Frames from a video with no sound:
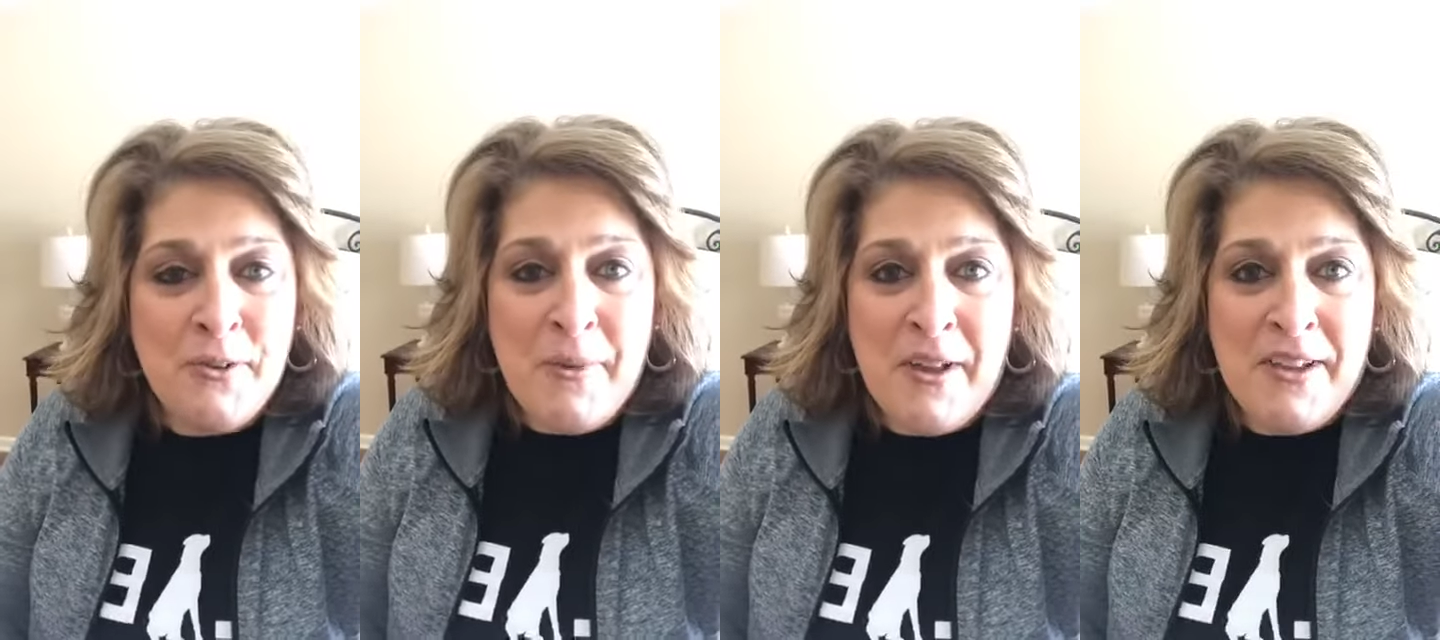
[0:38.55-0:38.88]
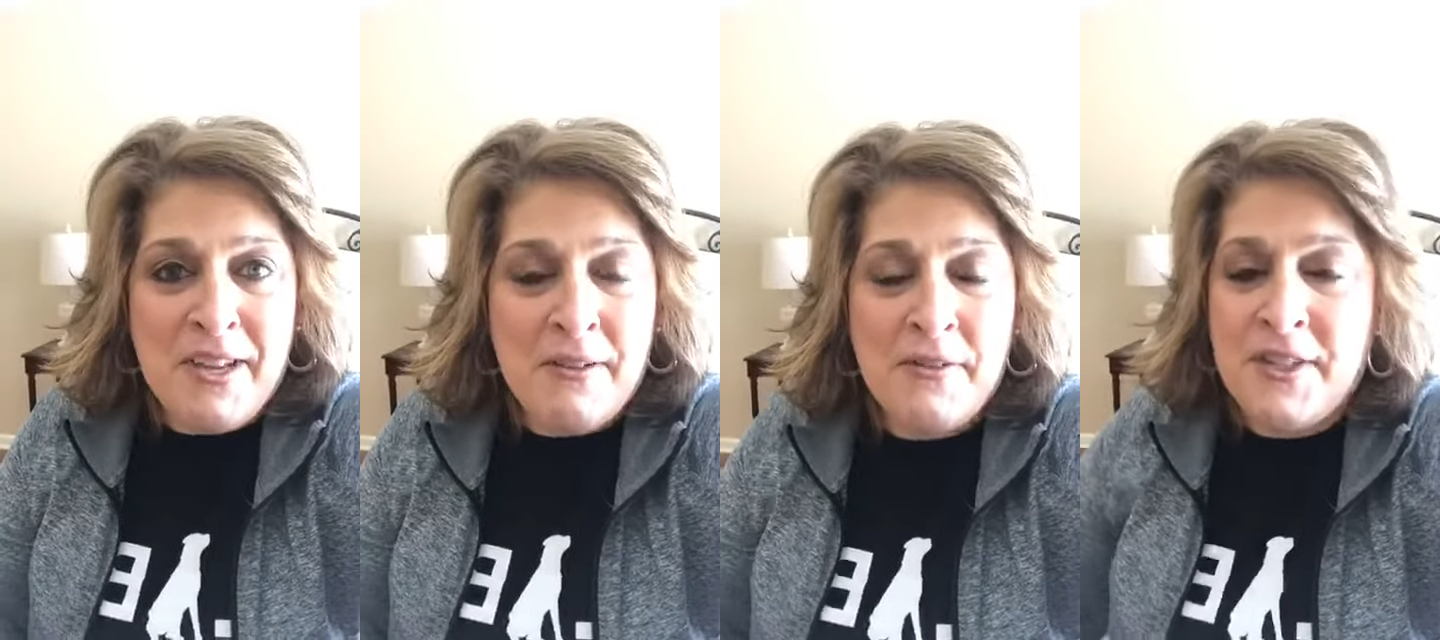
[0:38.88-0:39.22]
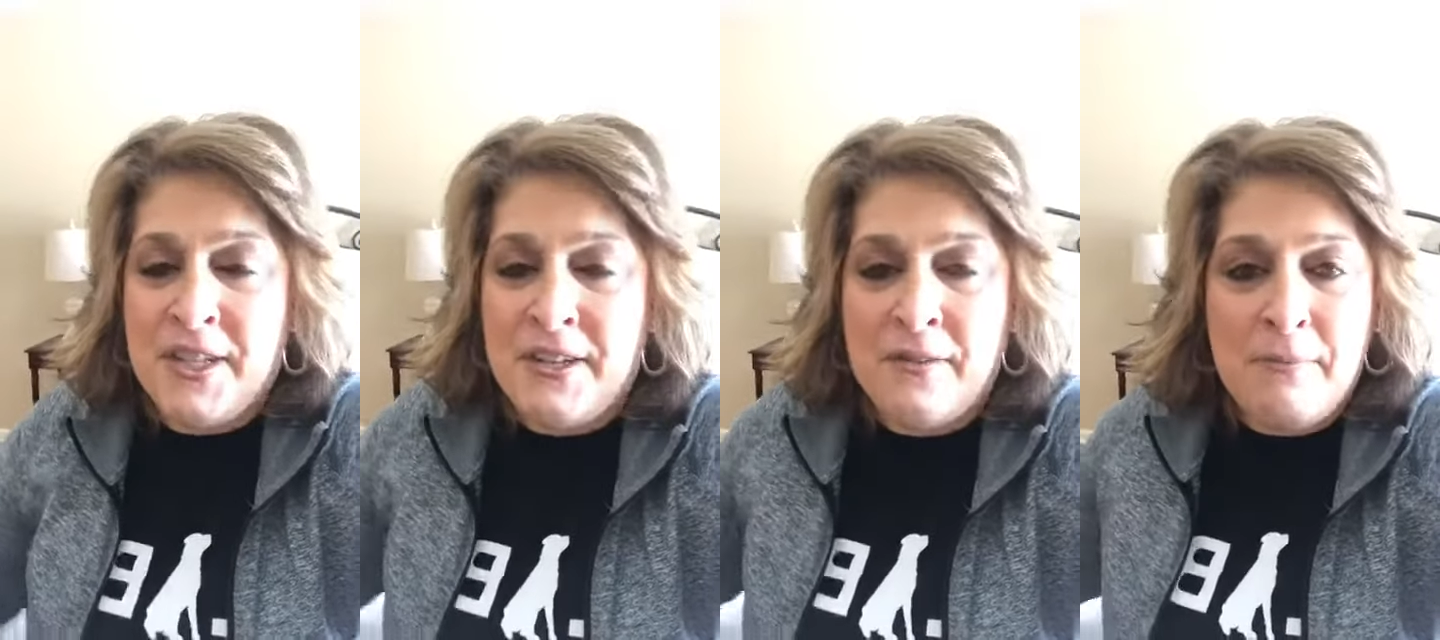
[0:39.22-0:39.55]
about
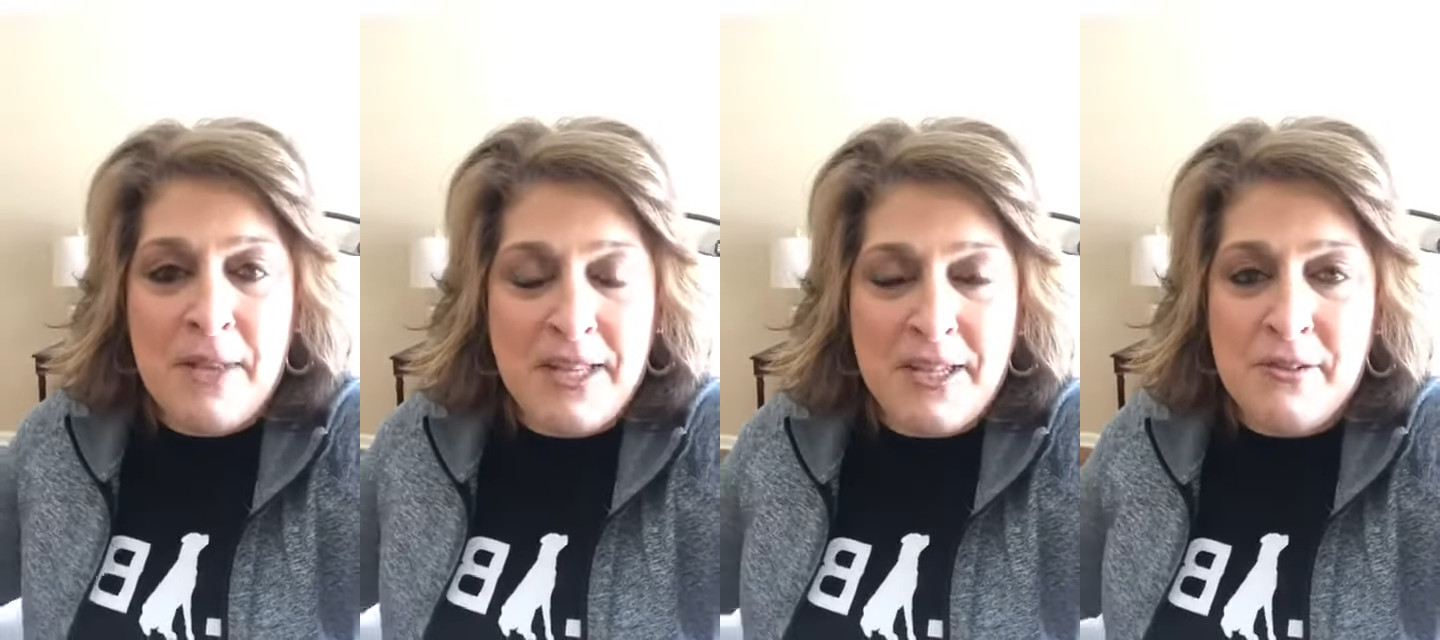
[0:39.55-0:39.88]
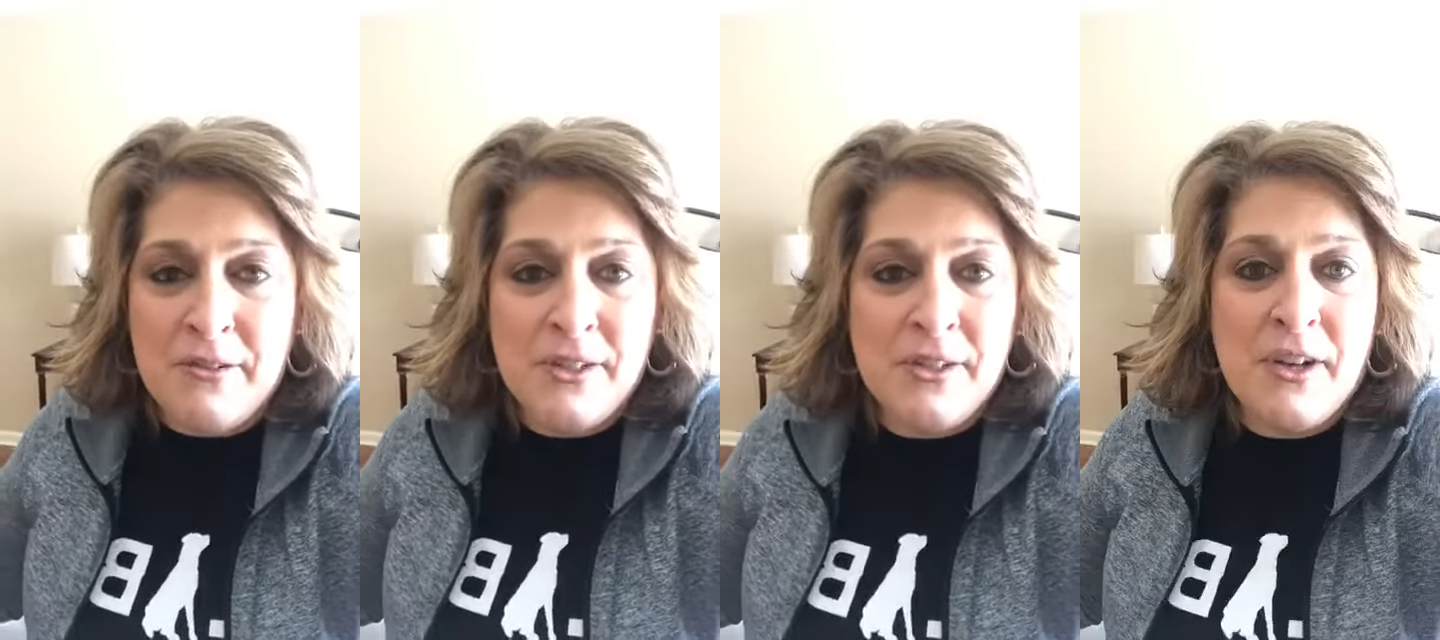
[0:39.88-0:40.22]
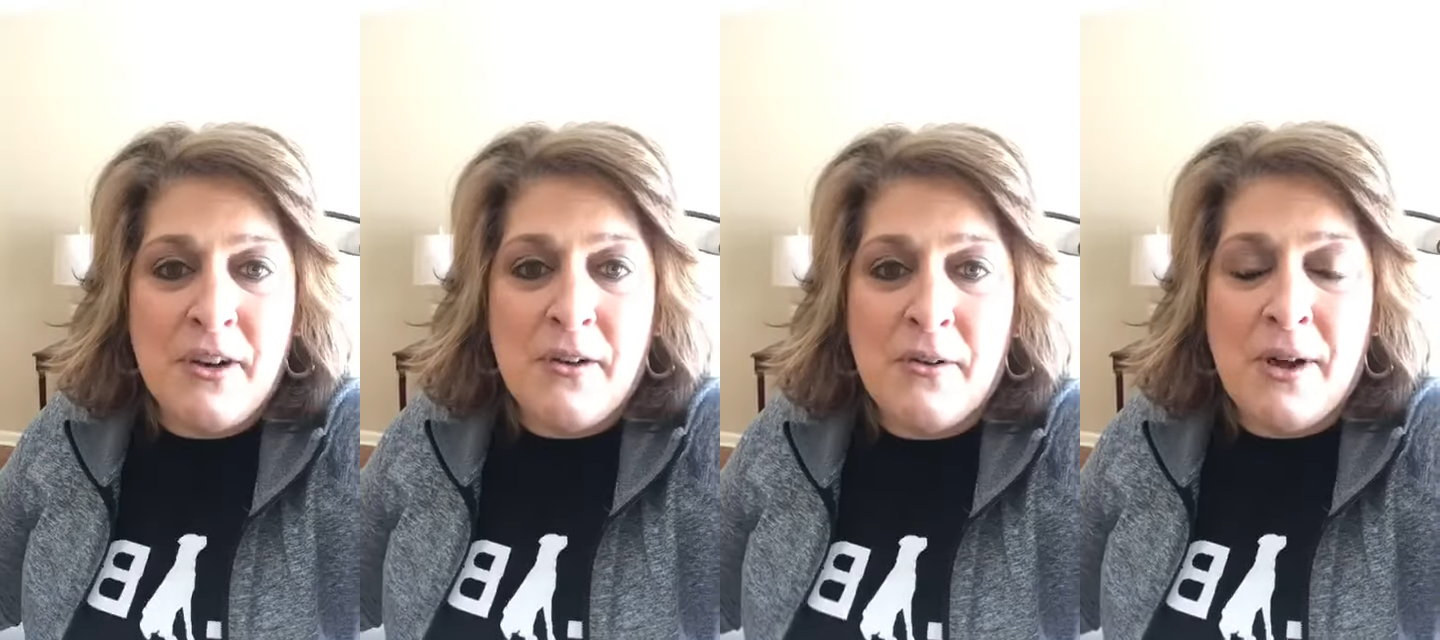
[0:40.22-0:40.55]
EFT many years
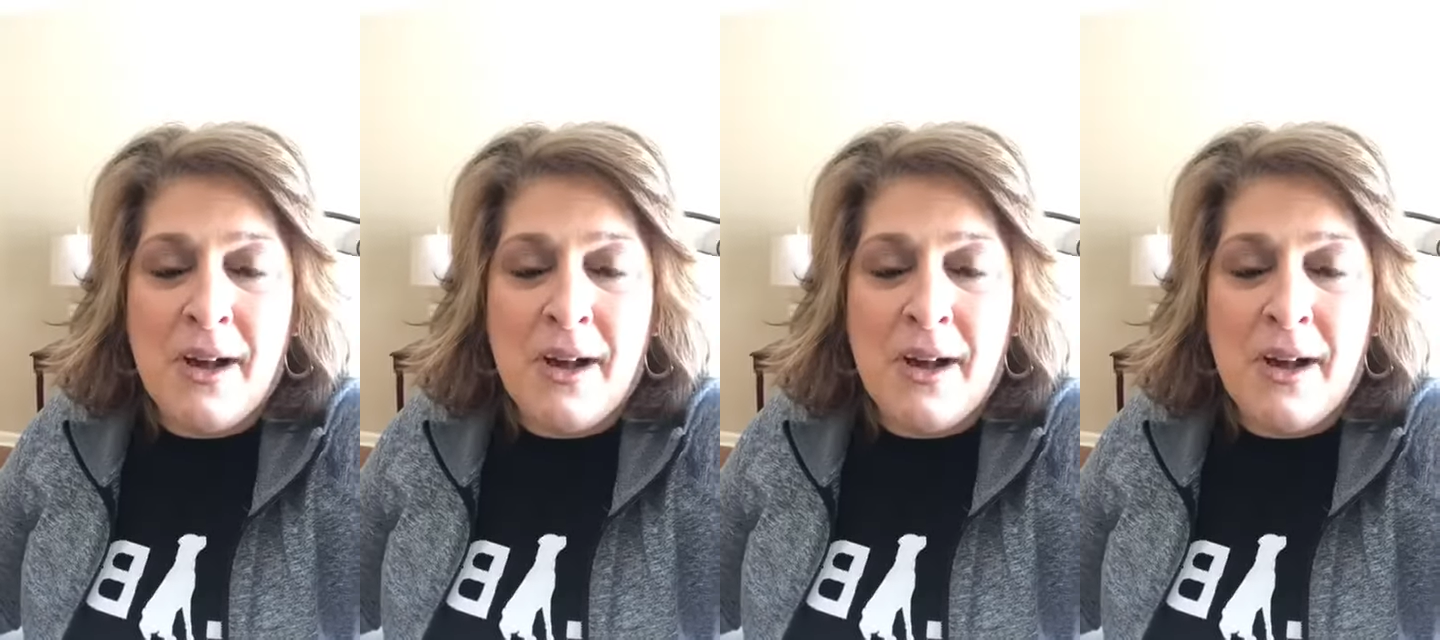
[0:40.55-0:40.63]
ago,